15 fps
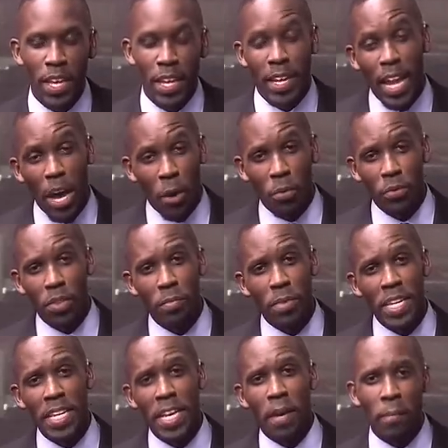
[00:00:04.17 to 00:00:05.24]
Now, the
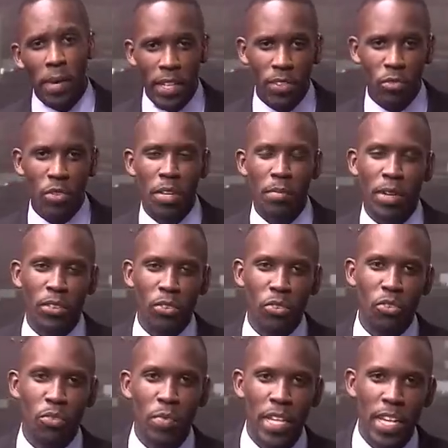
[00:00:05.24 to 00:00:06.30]
media, mainstream and
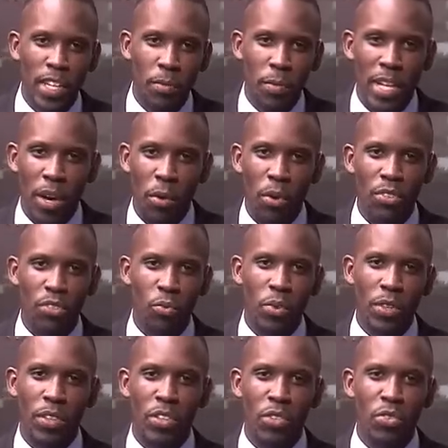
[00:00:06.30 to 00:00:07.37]
social media has been awash with
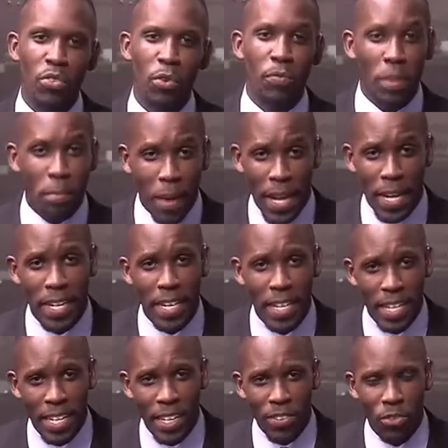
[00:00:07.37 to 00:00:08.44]
news of the man,
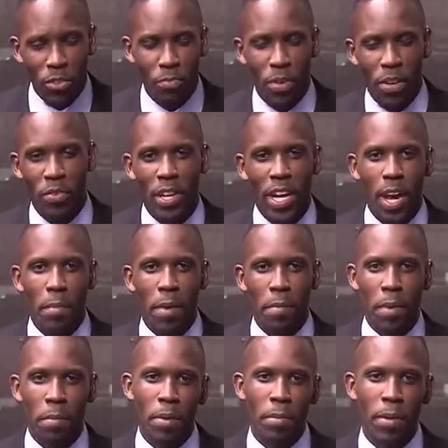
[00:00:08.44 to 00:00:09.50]
John Patrick
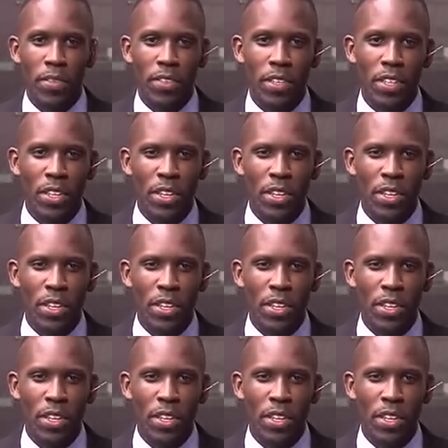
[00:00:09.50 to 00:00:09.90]
Amama Mbabazi.